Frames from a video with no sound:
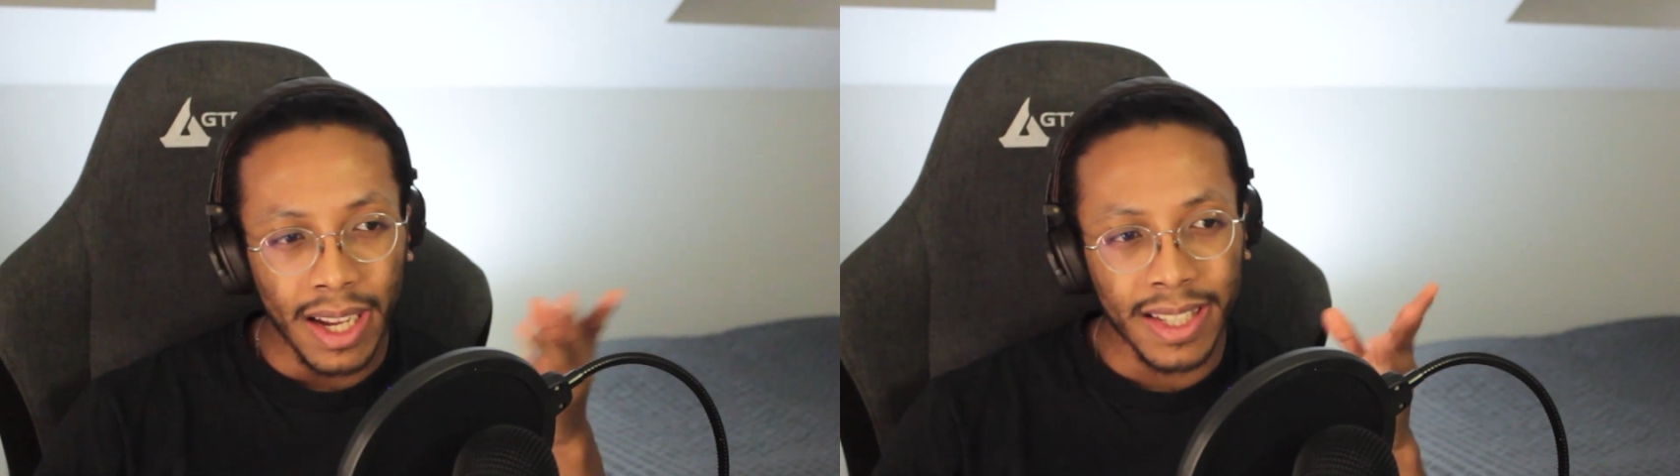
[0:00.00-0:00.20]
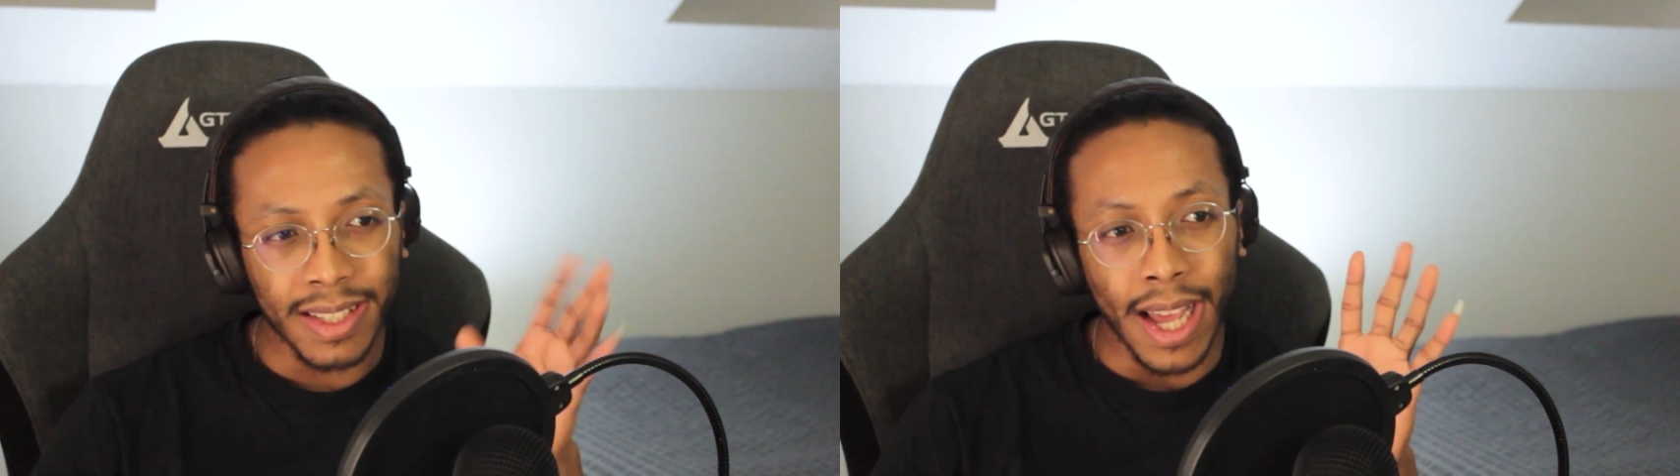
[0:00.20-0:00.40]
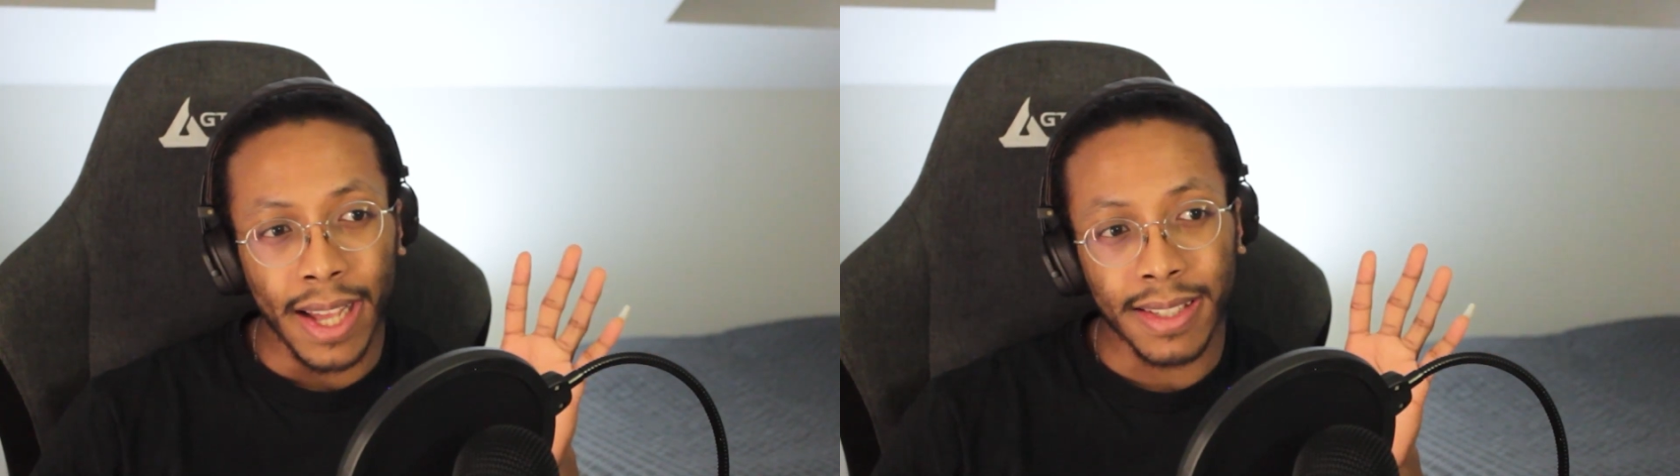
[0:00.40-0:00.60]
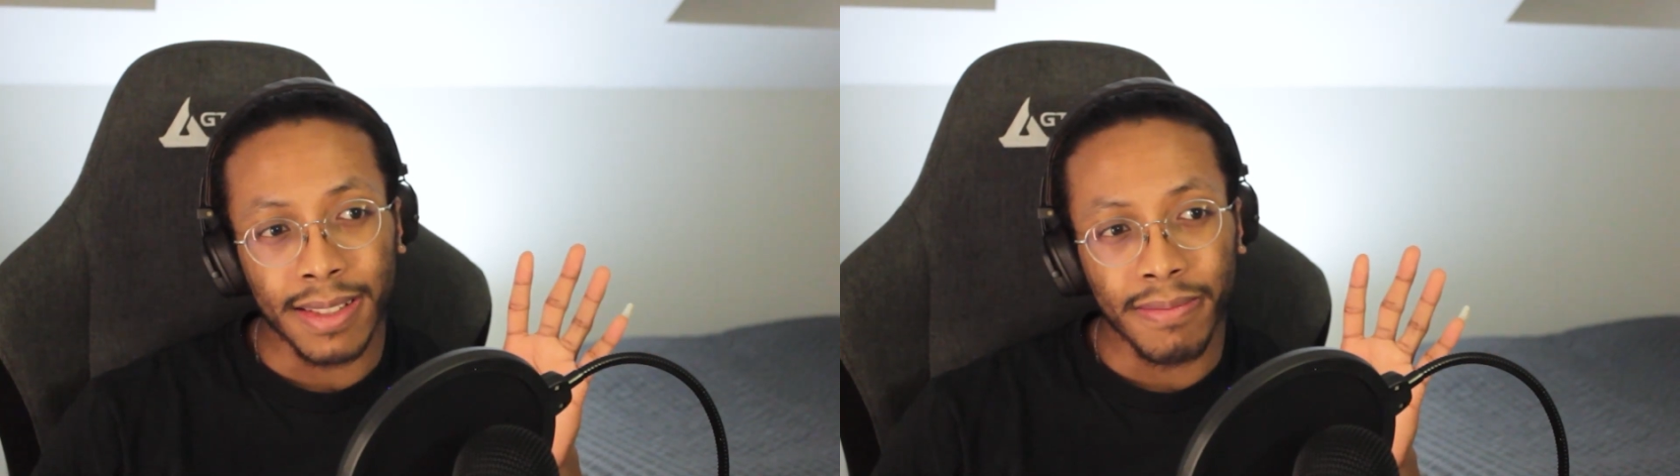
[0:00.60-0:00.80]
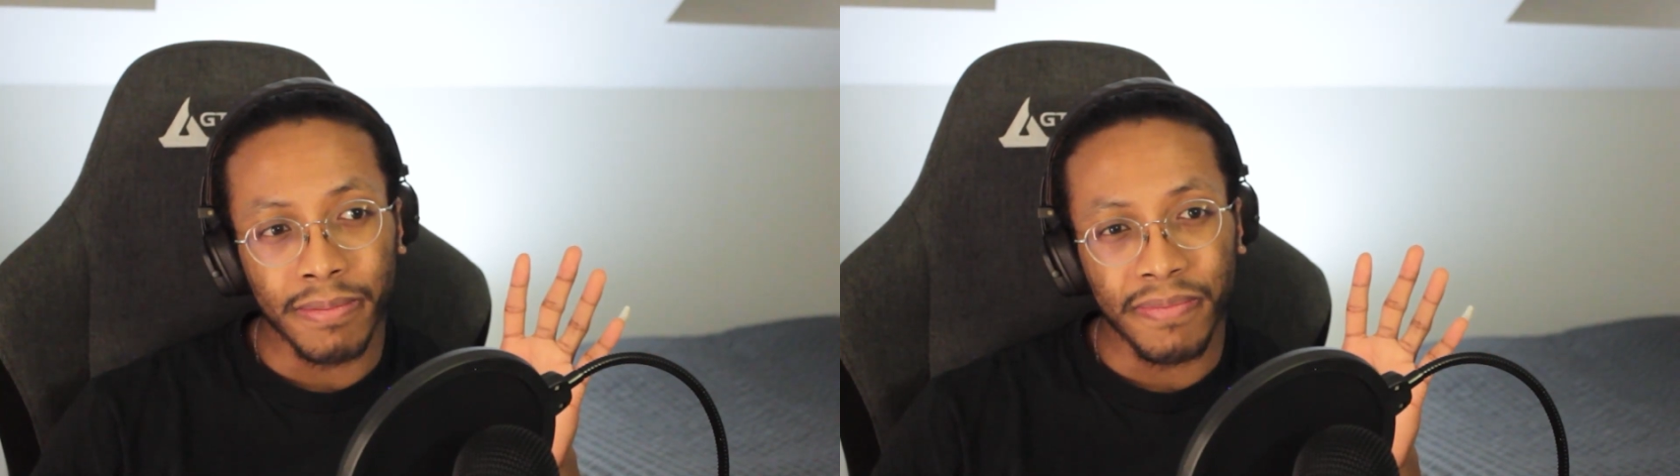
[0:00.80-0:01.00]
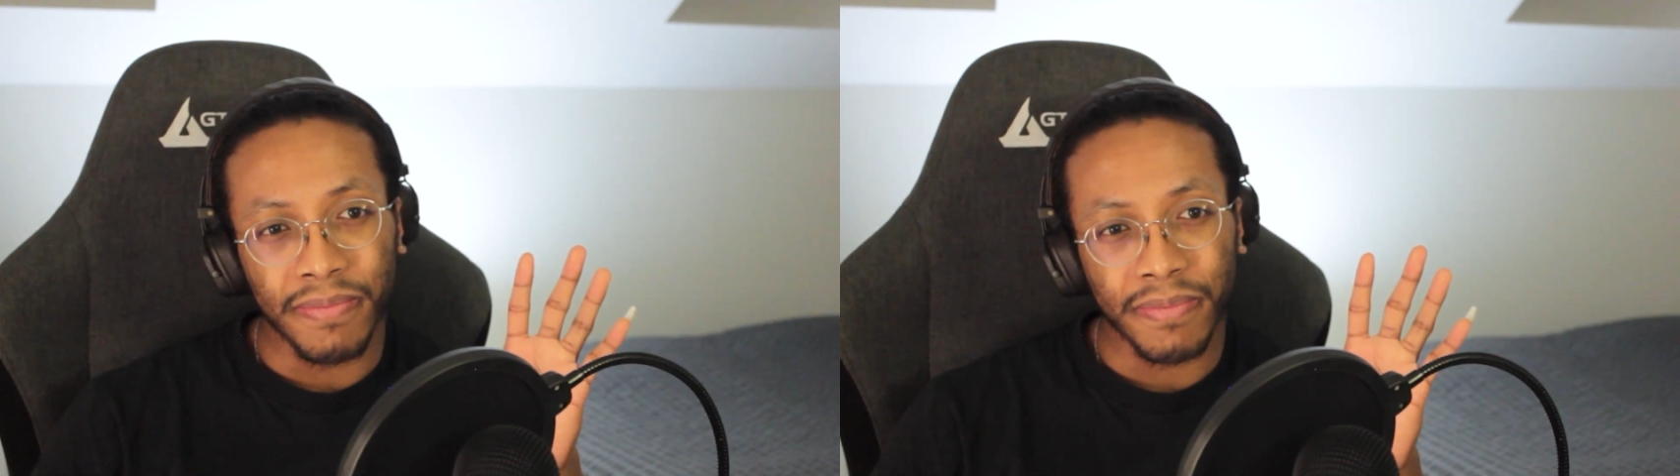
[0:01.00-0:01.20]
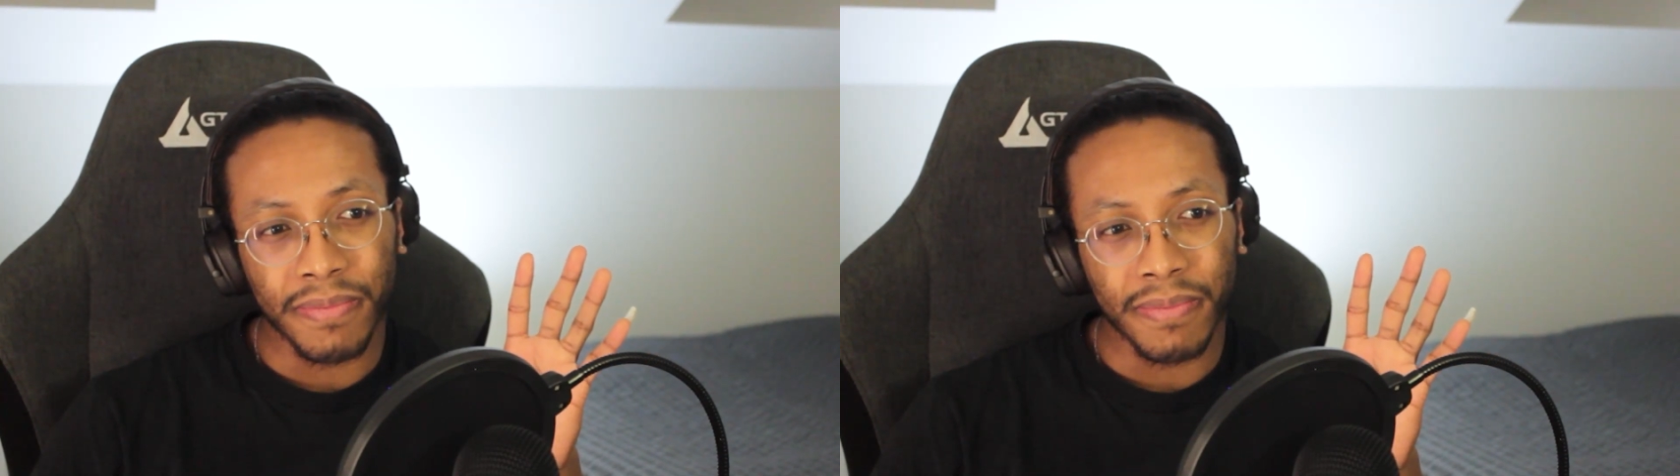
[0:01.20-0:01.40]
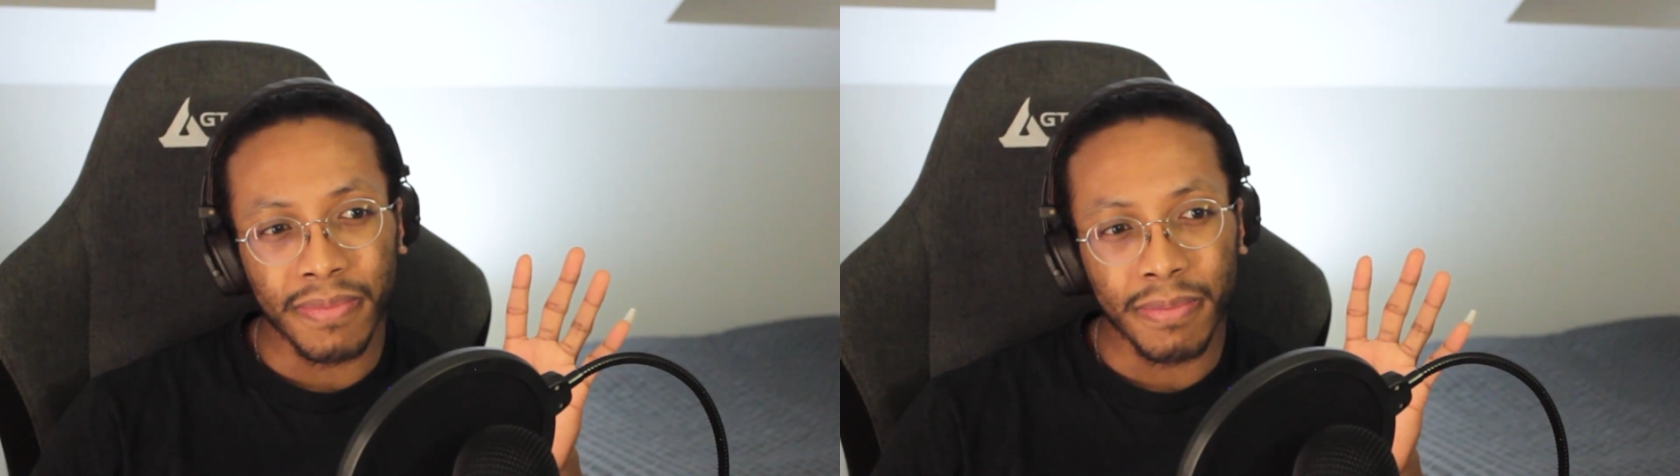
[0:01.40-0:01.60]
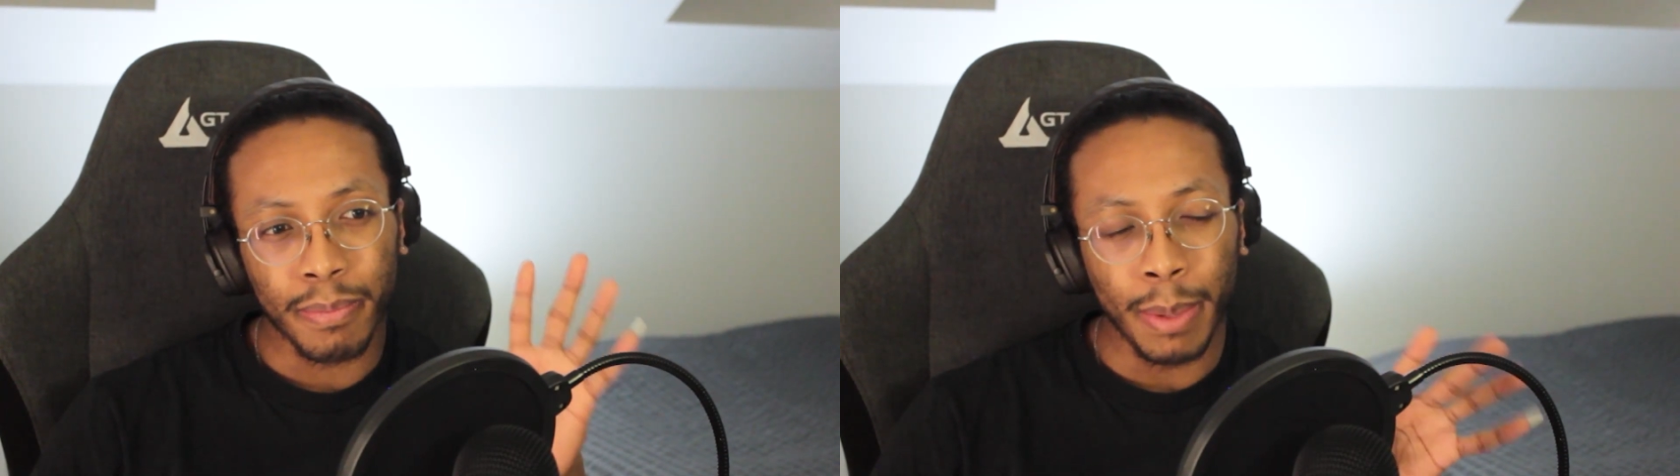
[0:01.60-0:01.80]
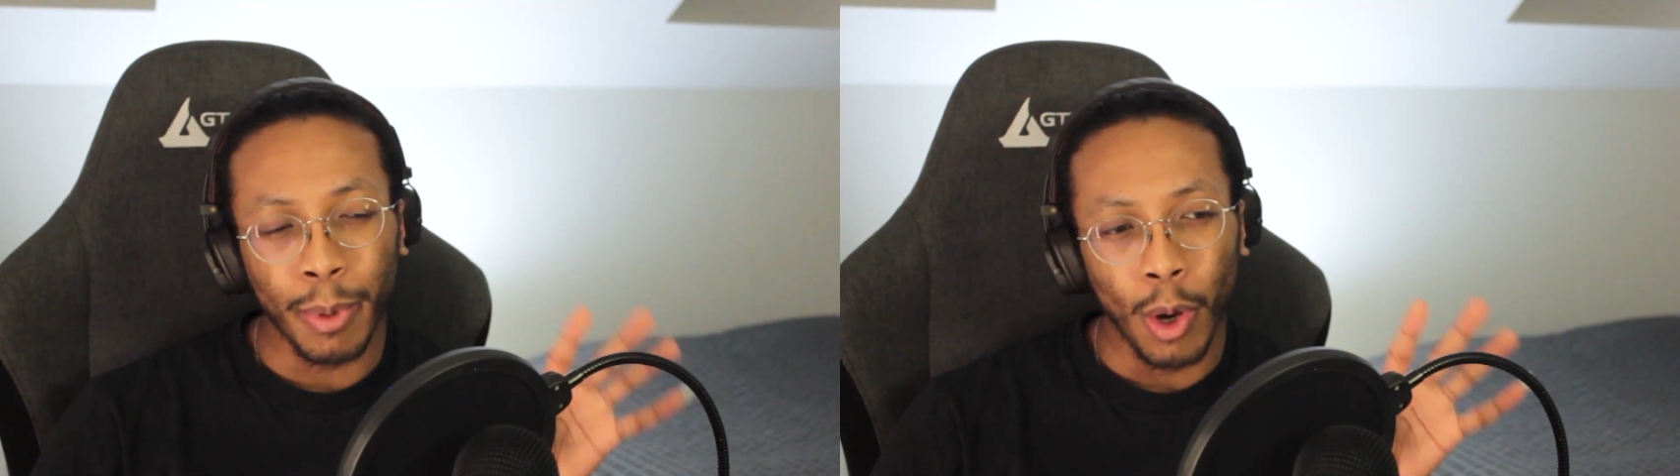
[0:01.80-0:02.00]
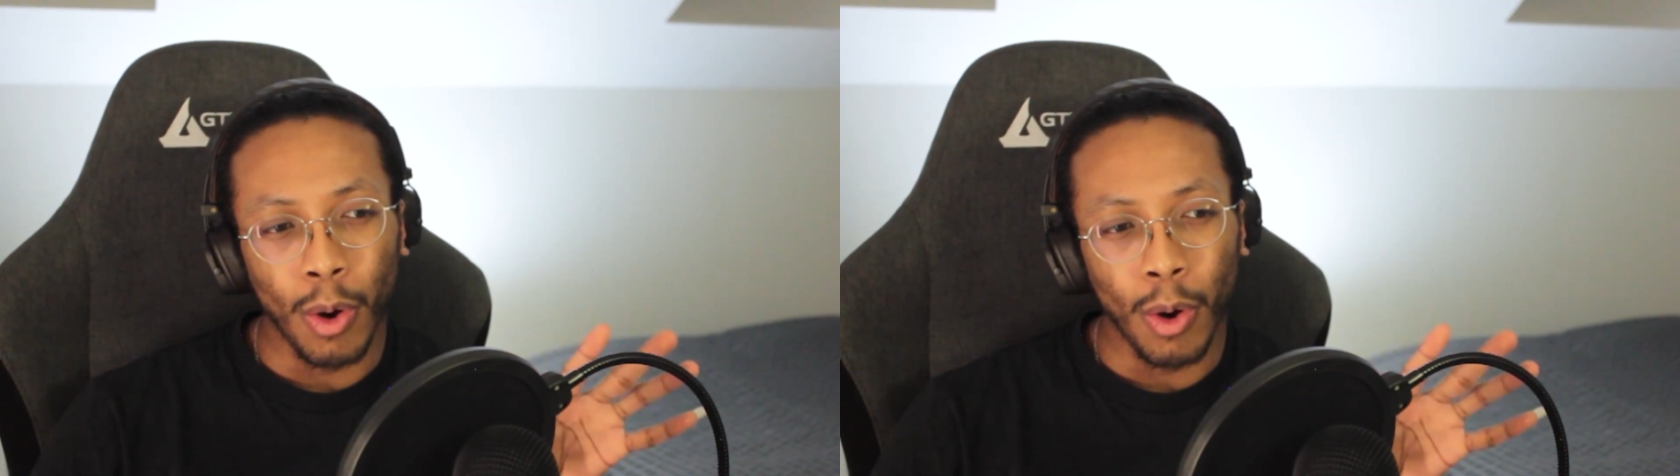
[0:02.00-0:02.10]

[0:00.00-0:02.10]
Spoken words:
is that people are